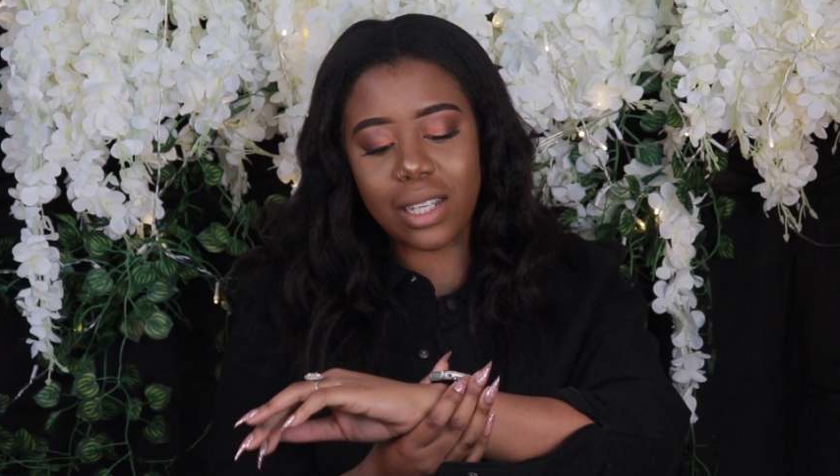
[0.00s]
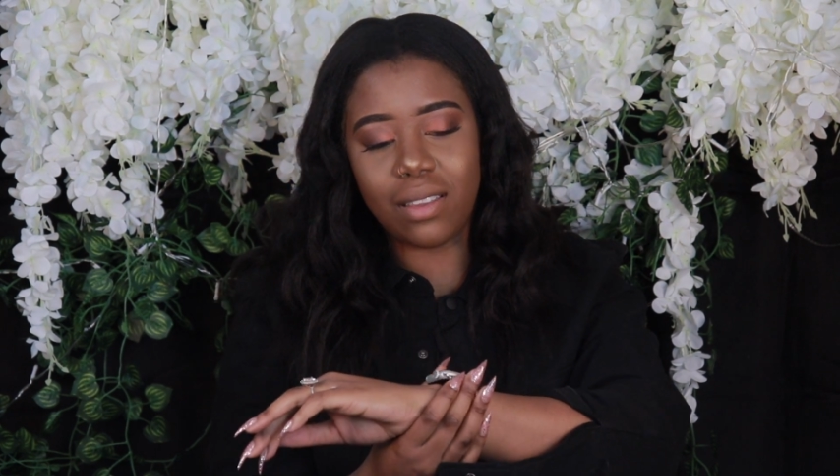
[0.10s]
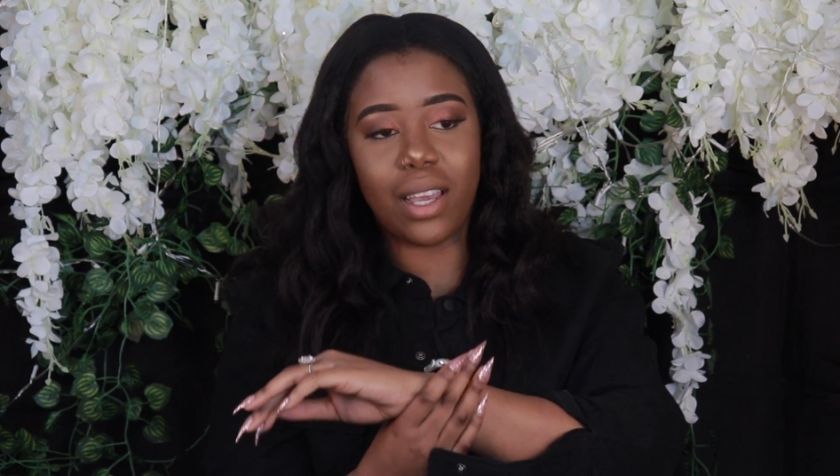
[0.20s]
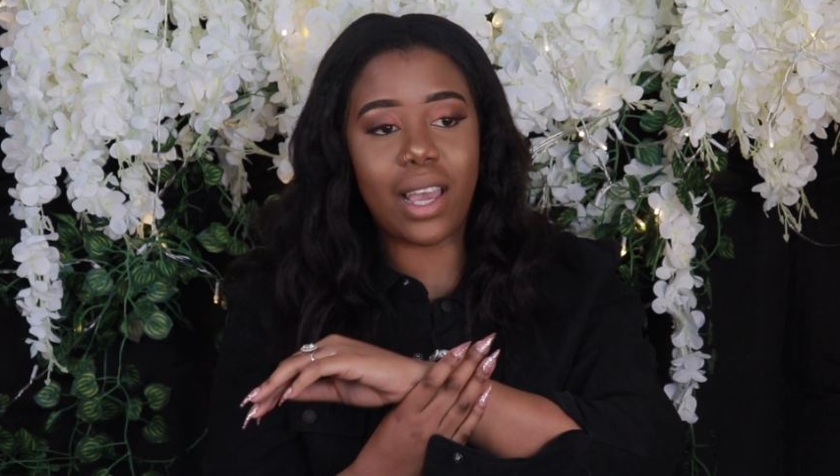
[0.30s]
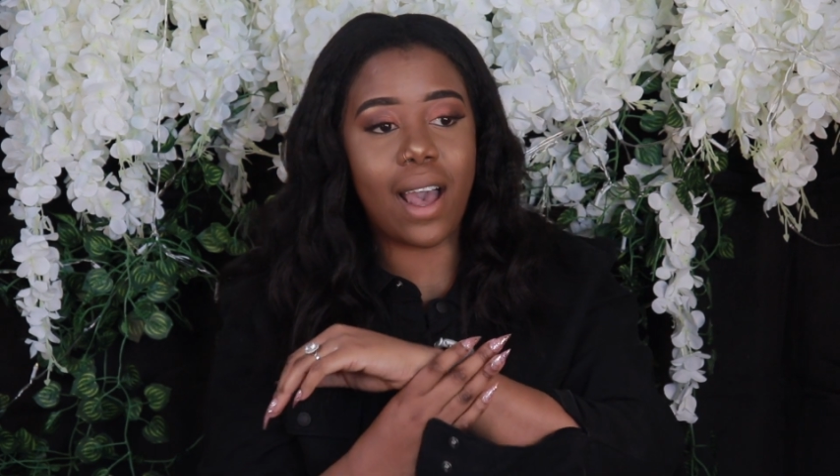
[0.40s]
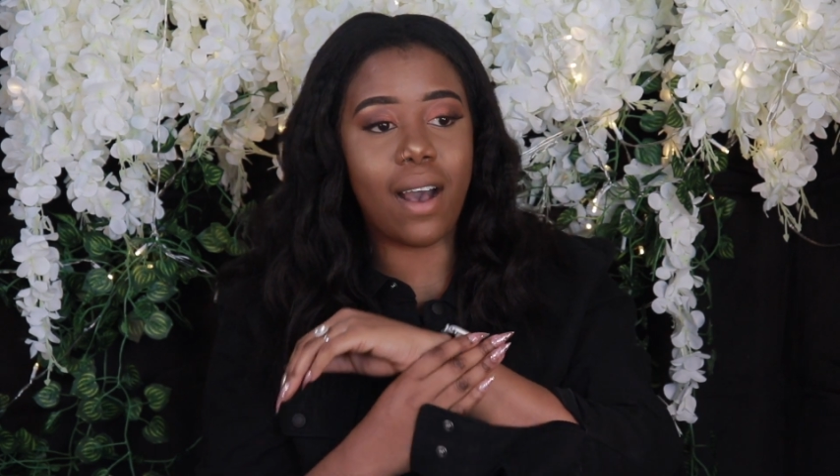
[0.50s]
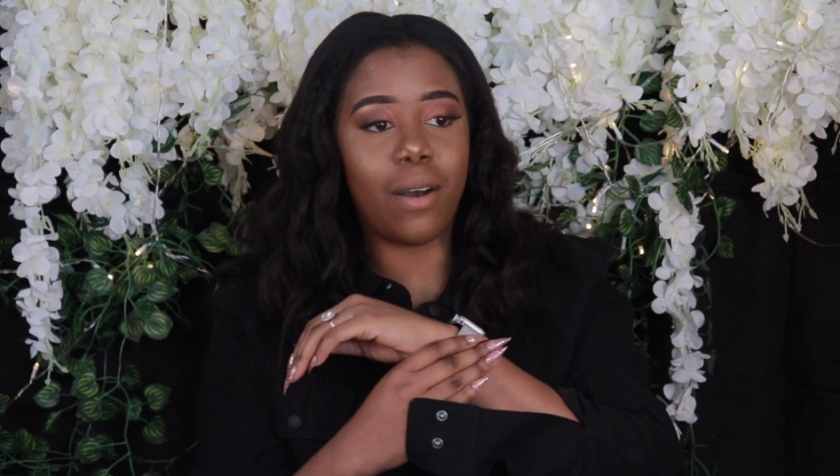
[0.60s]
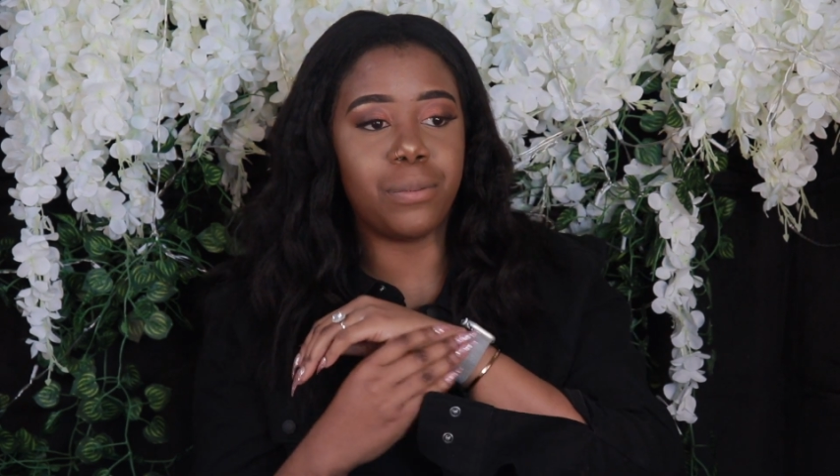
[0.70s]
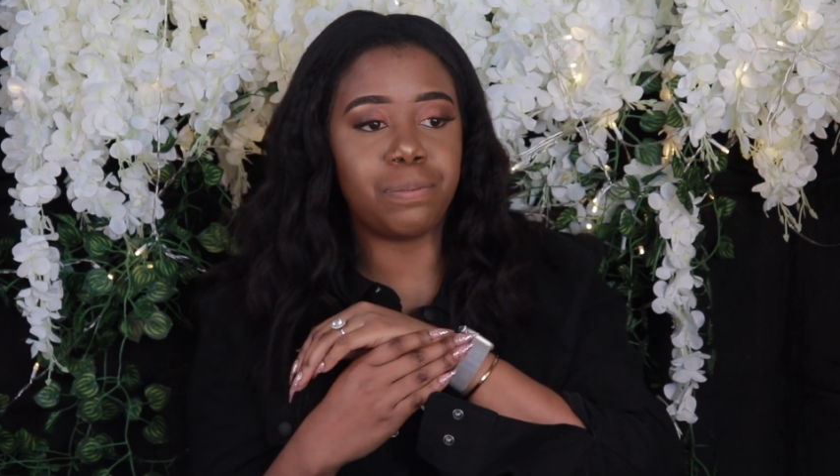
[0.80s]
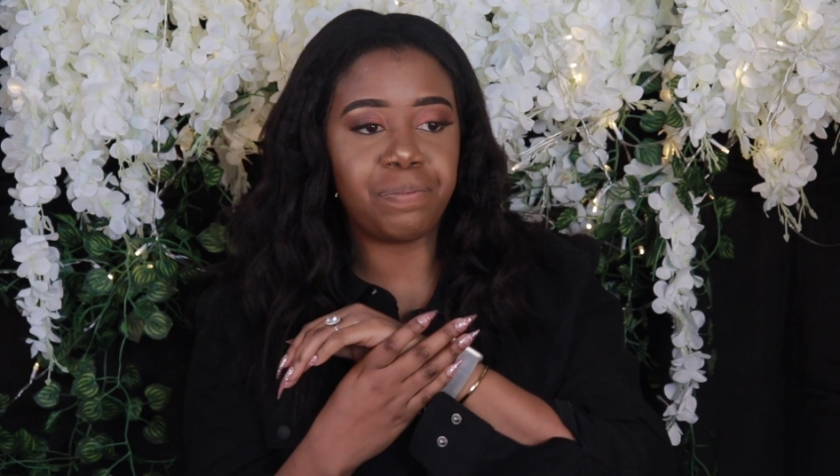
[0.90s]
and like
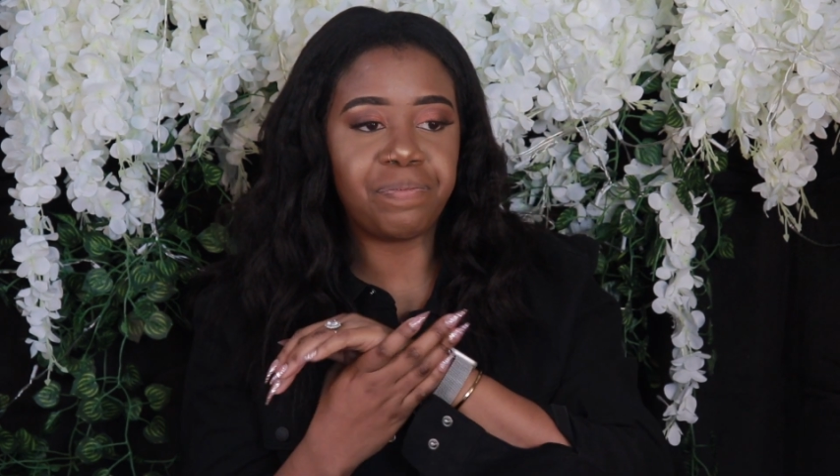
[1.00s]
how